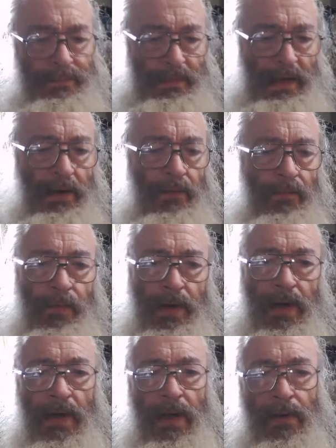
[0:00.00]
I
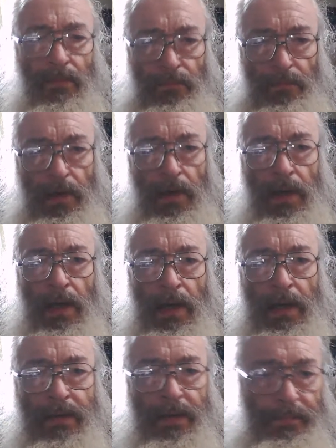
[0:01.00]
really
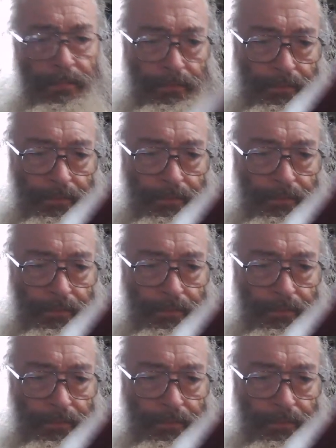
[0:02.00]
like them.